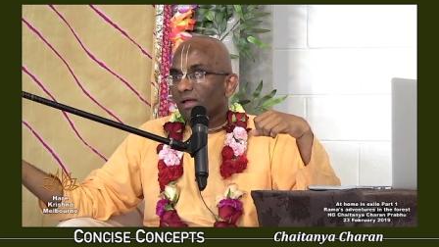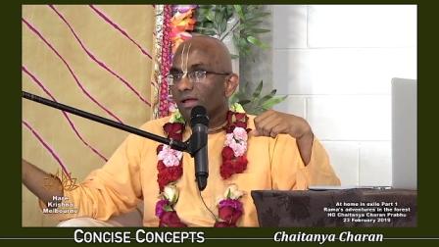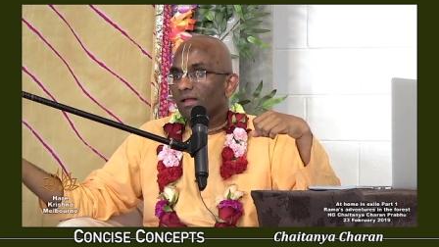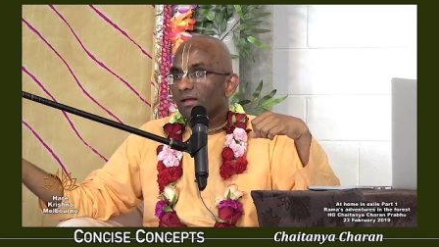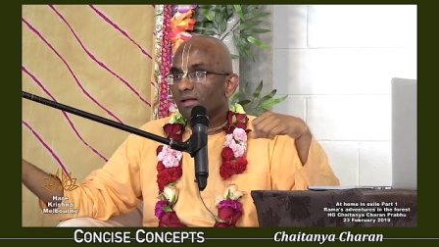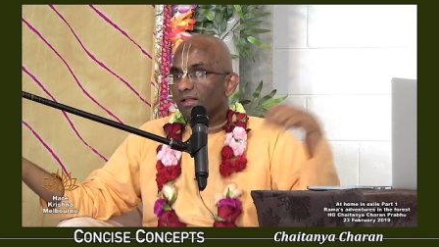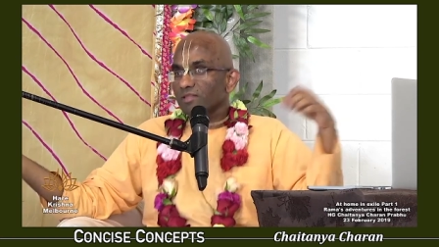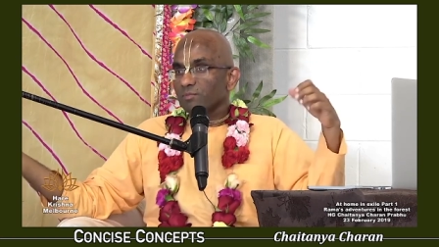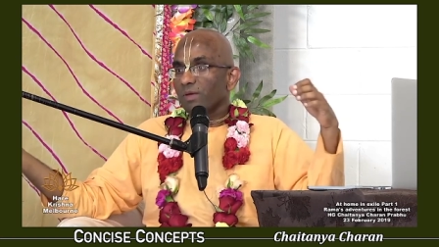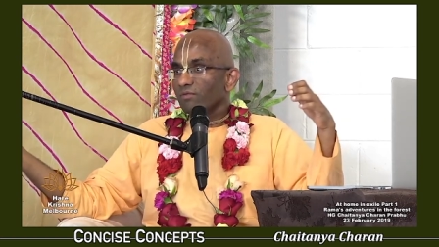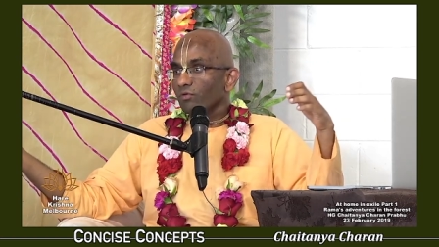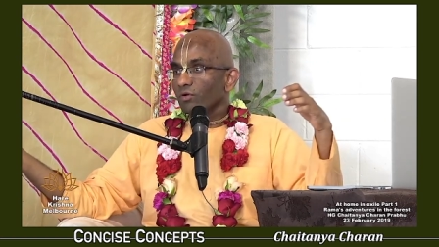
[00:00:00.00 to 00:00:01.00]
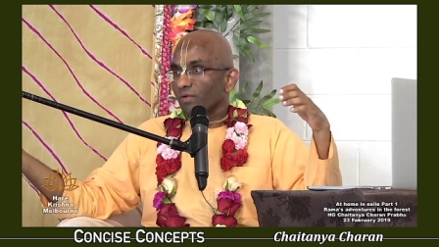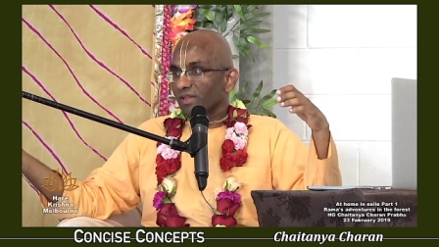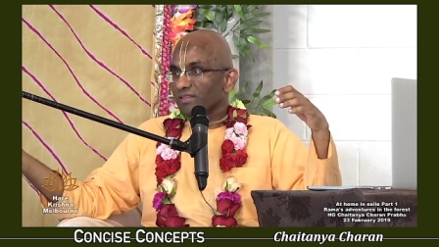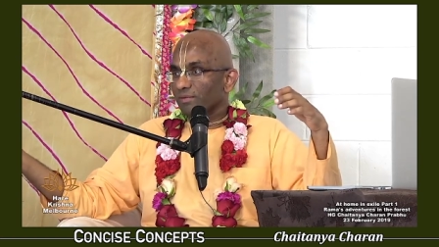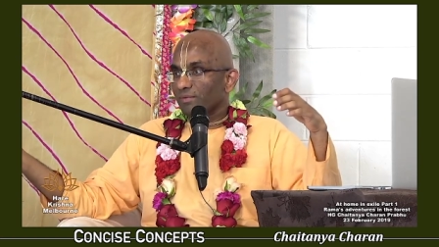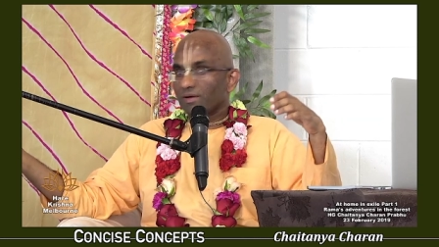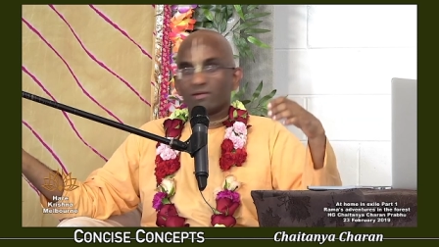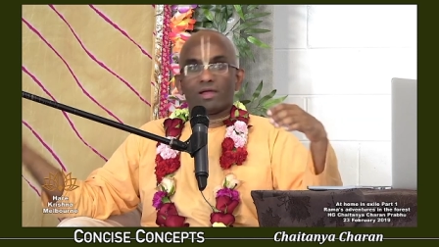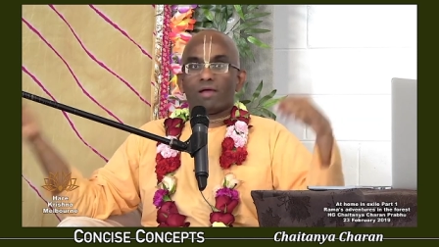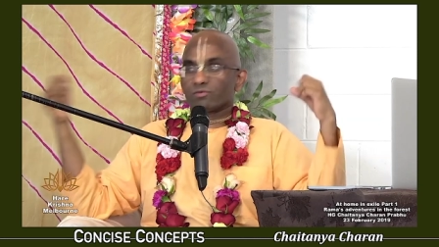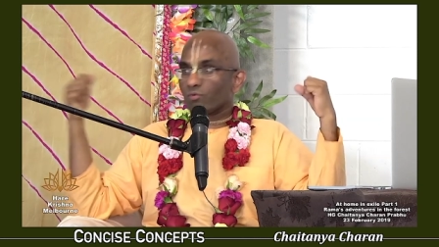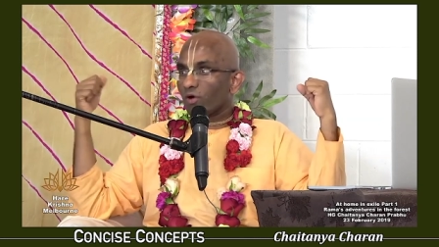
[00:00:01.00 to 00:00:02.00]
and it's painful to accept.
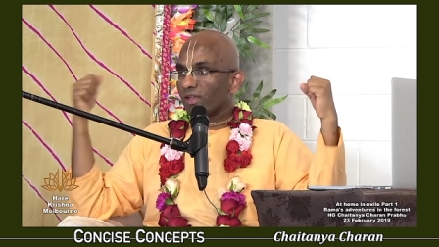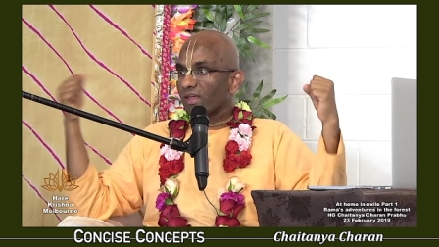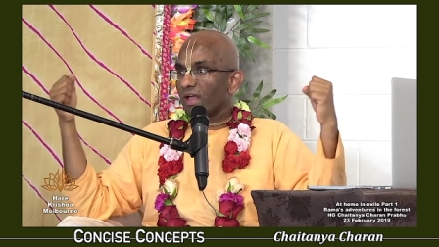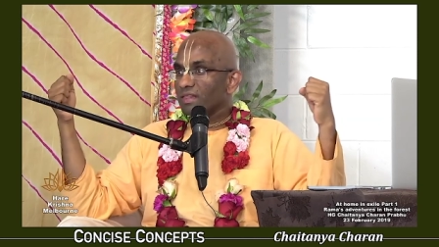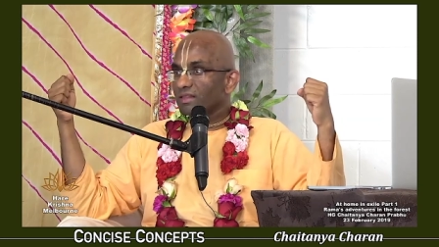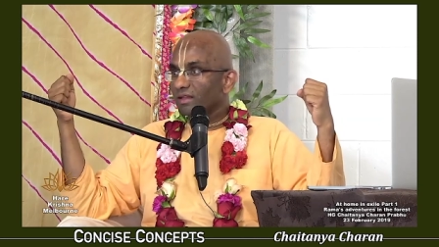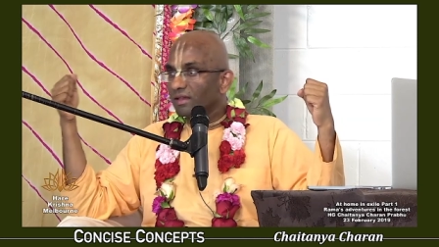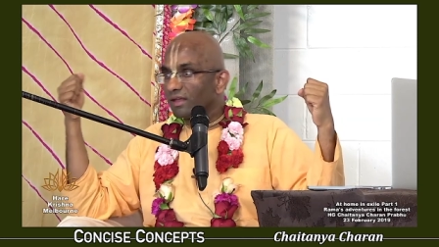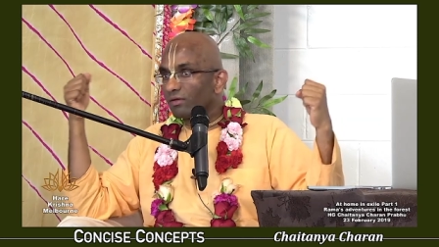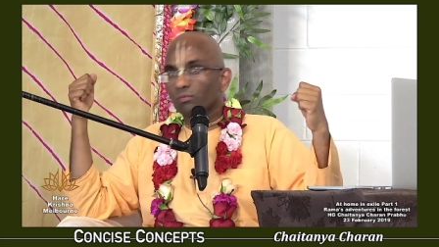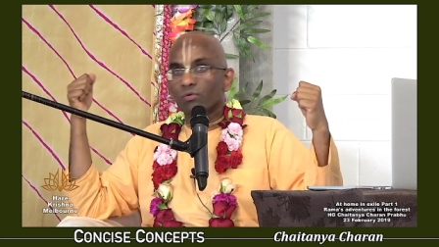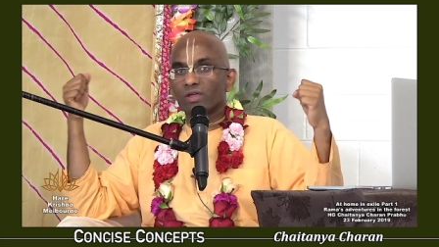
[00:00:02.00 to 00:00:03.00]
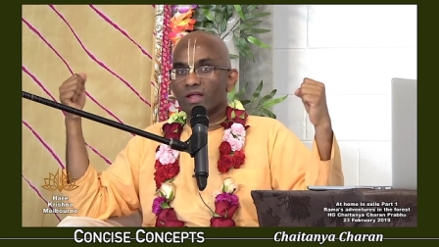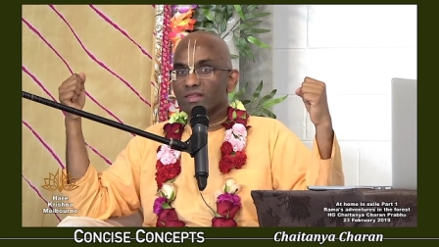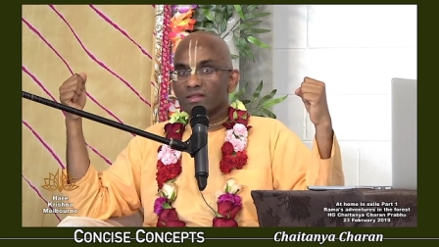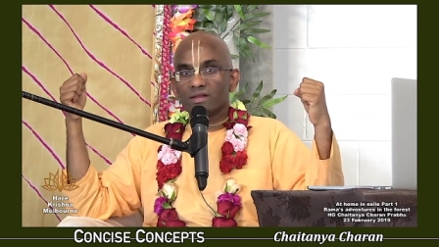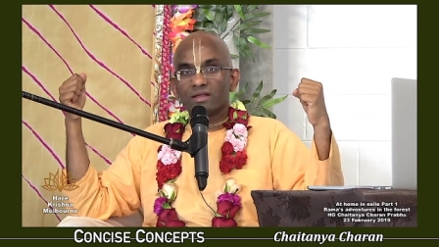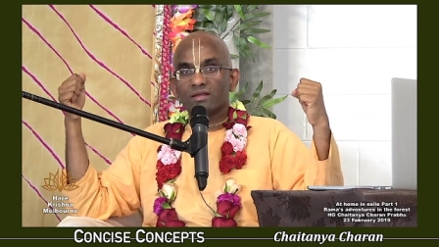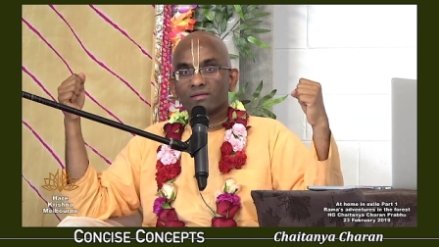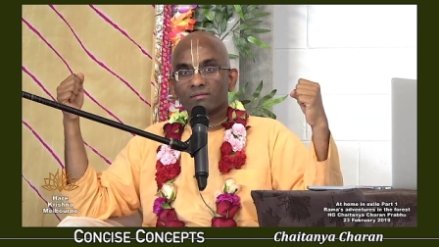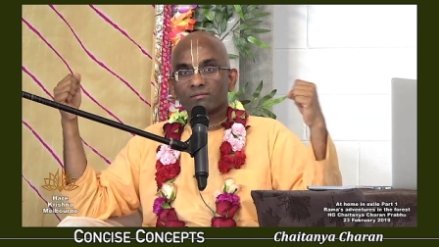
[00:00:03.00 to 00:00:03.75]
I was walking healthily, I was moving healthily,